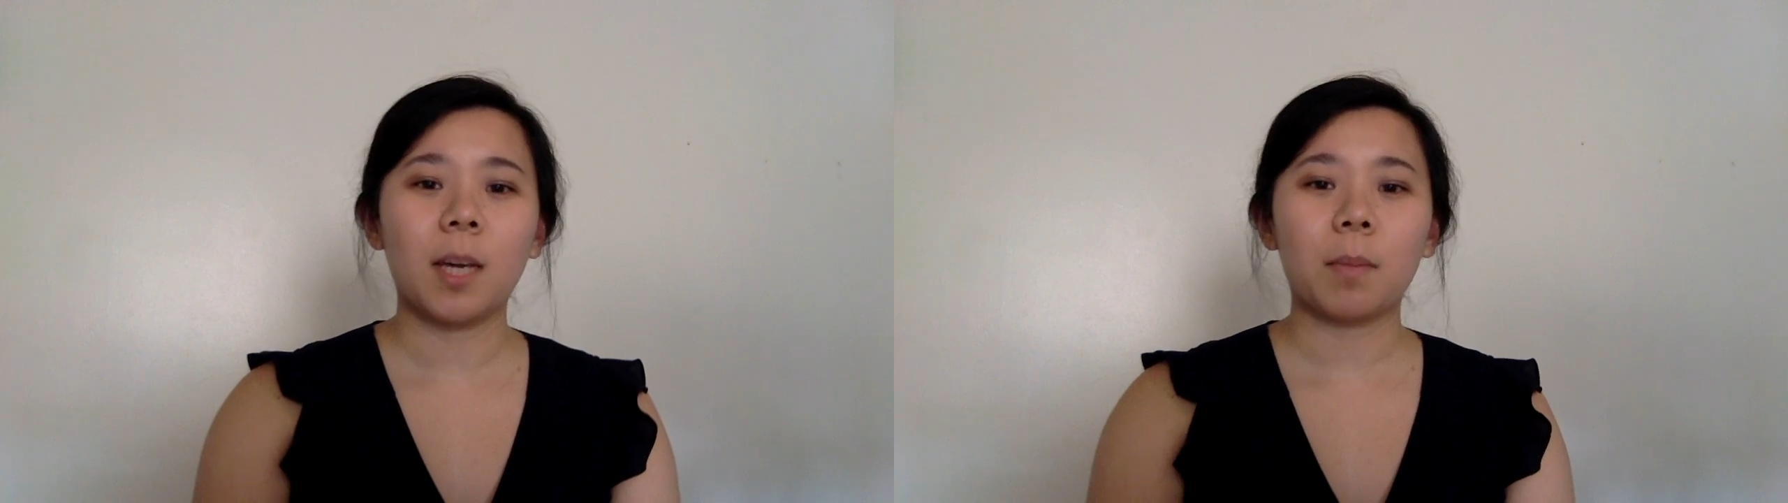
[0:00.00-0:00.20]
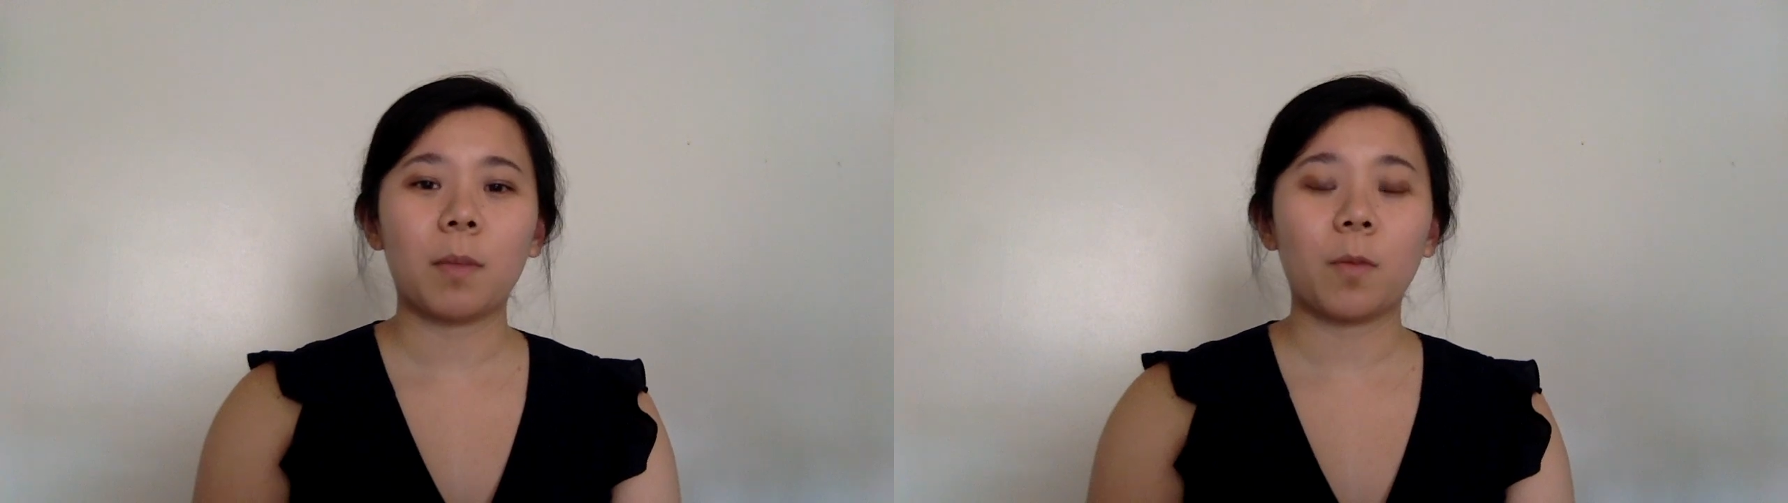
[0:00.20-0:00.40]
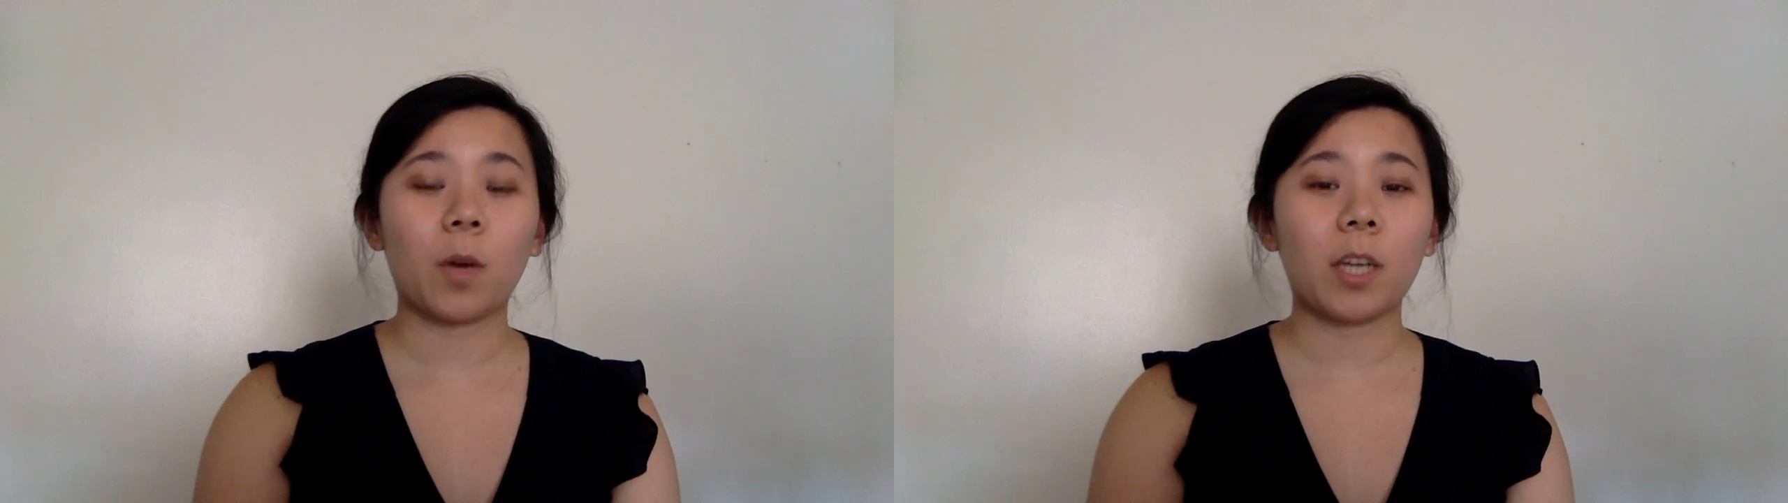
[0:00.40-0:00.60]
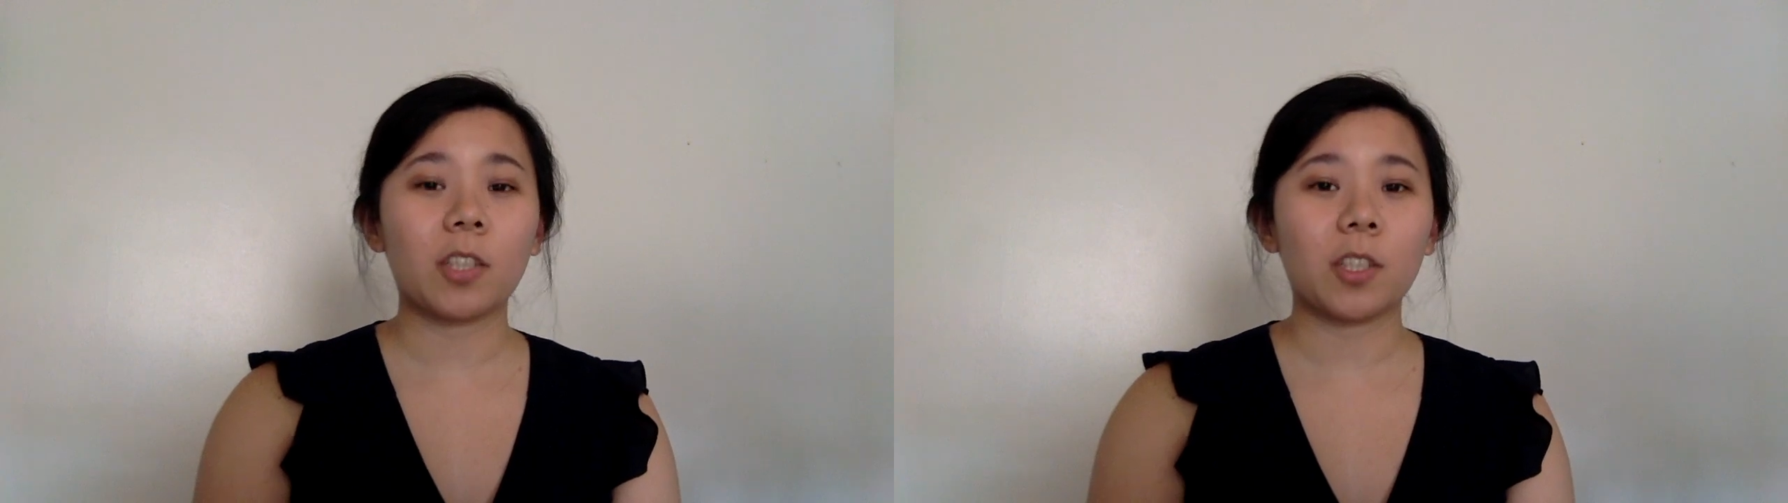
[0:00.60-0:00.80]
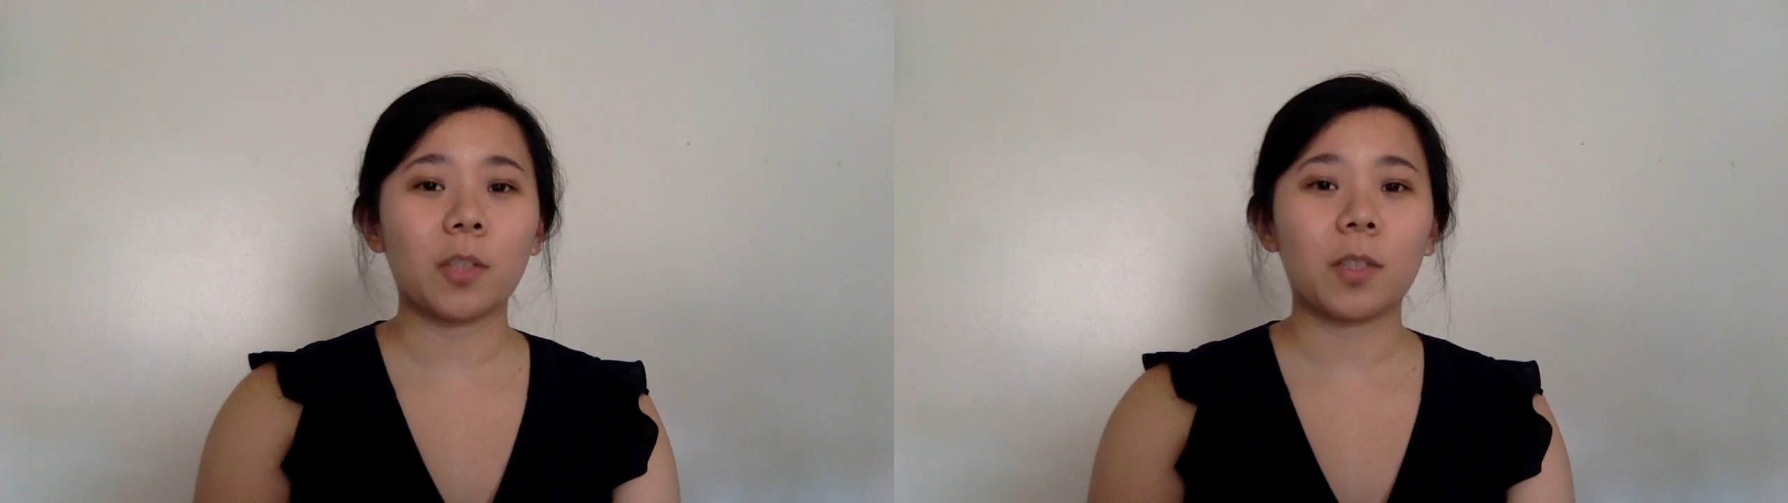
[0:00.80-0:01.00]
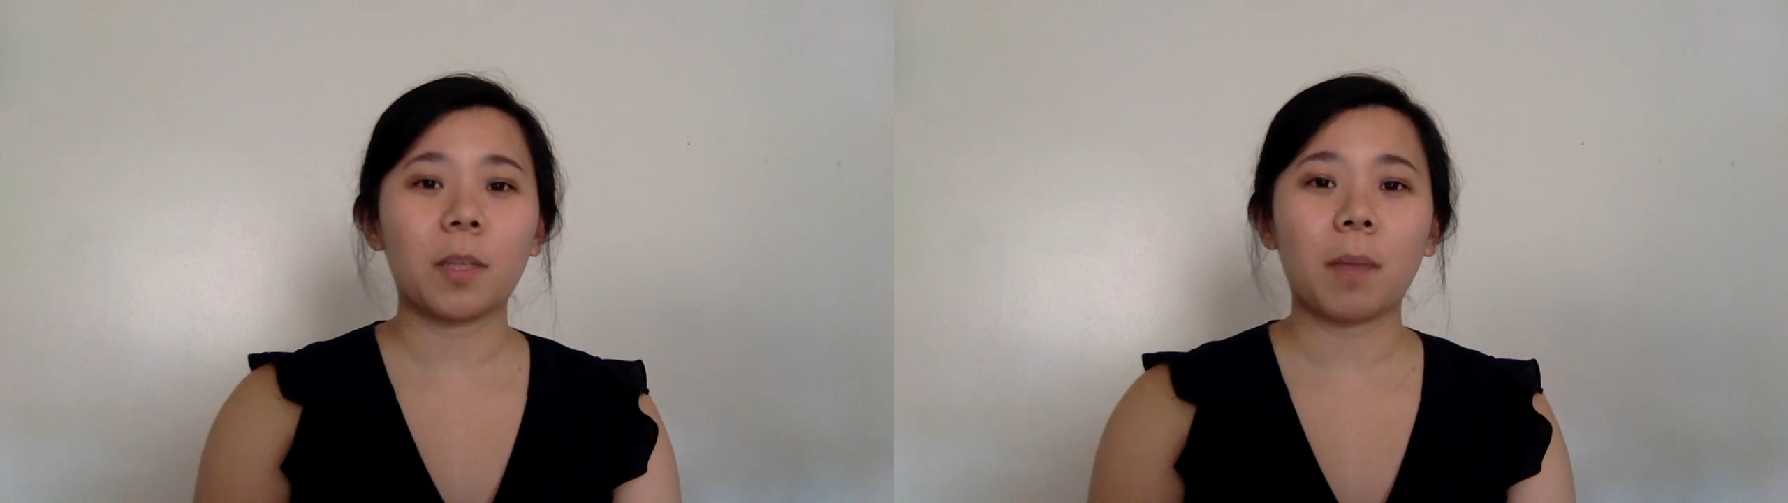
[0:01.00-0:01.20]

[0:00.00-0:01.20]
before introducing